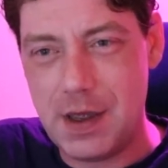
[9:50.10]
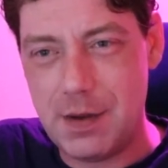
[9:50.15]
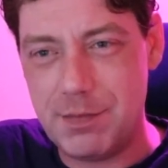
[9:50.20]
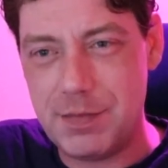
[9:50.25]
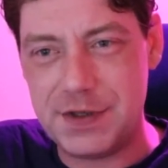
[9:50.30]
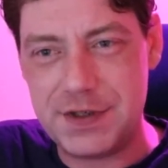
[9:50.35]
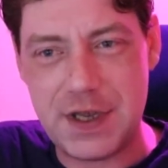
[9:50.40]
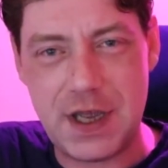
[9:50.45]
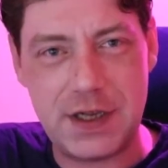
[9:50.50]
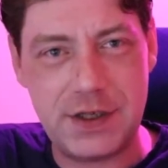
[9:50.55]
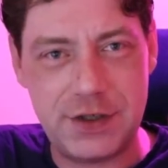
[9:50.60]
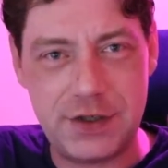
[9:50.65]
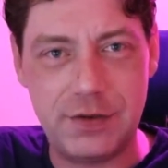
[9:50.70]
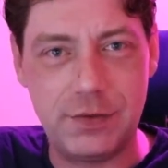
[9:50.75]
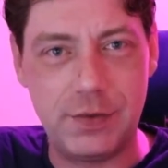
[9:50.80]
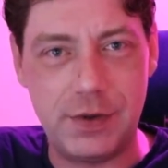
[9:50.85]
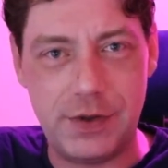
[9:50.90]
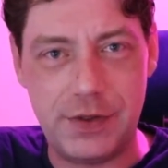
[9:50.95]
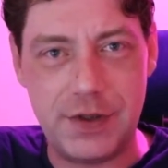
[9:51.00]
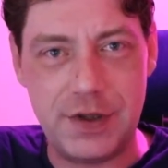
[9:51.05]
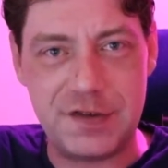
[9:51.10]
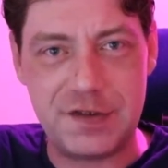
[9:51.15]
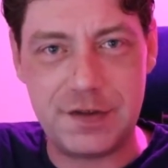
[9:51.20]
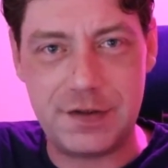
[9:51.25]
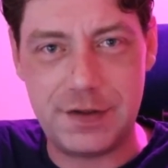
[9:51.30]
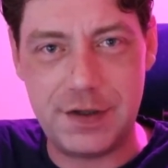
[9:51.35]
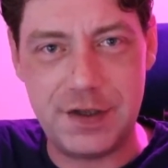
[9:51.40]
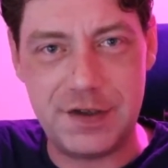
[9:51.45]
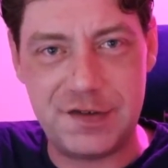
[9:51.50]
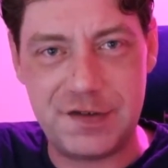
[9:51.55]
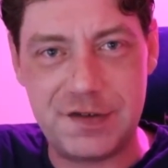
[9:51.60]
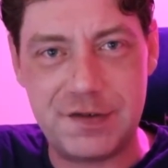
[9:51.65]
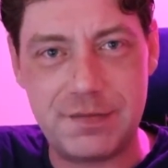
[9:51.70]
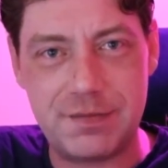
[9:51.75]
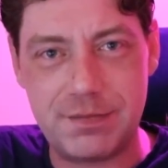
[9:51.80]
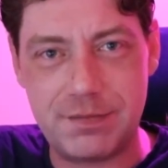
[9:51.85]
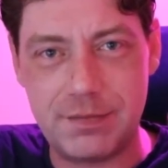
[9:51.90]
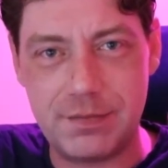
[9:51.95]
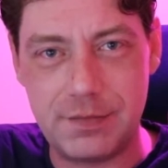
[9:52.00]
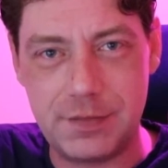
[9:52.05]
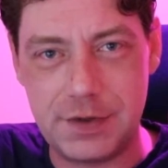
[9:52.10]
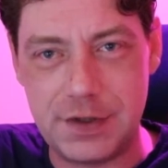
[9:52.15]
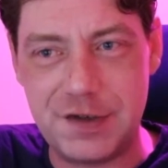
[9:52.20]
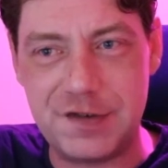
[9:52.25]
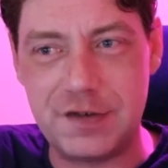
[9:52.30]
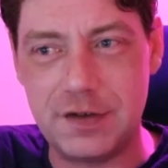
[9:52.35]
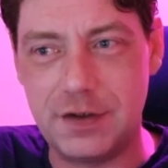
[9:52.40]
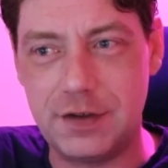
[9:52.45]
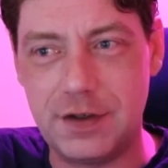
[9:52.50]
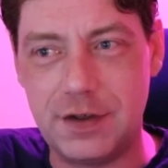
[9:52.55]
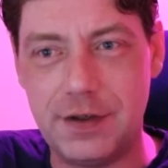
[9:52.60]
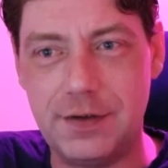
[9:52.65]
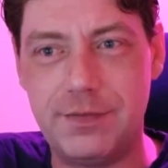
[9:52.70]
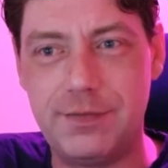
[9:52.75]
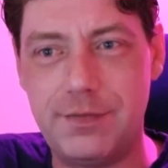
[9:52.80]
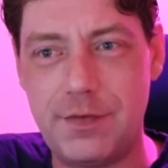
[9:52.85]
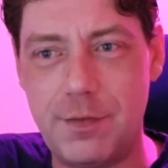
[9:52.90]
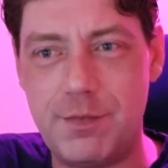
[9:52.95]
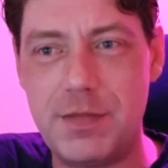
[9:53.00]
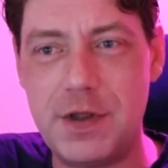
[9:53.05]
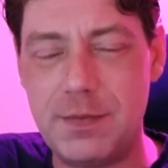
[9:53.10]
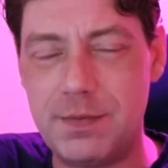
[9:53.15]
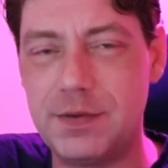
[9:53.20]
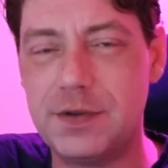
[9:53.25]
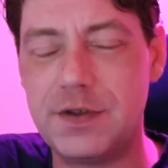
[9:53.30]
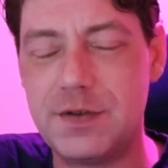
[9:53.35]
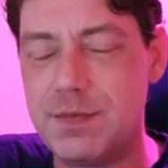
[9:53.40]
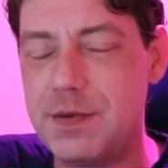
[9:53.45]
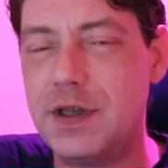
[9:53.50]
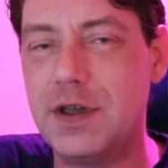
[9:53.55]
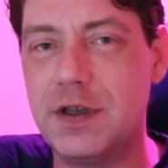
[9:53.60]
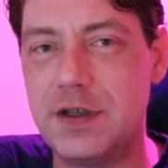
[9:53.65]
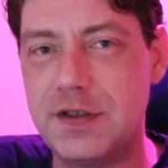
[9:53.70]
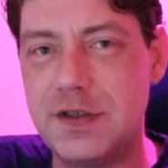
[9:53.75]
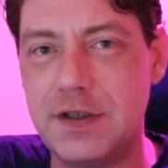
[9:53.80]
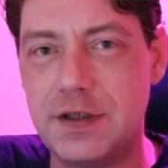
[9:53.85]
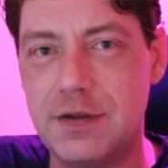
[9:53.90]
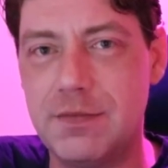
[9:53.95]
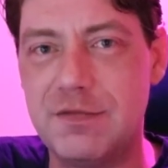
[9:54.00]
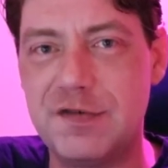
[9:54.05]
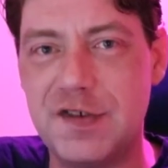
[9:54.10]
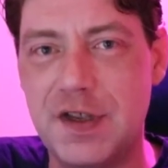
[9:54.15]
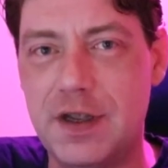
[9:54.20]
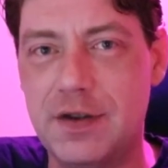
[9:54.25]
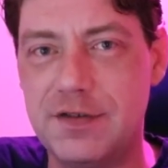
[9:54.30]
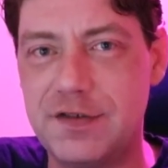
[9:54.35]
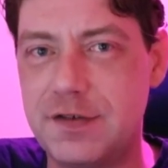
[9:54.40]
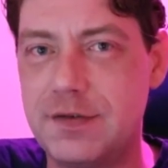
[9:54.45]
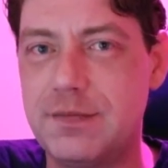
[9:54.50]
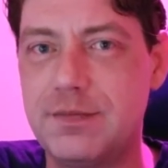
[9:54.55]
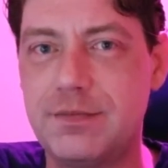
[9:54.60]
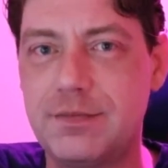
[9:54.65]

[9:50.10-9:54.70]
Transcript: potential with this this disorder for people to be hurting themselves.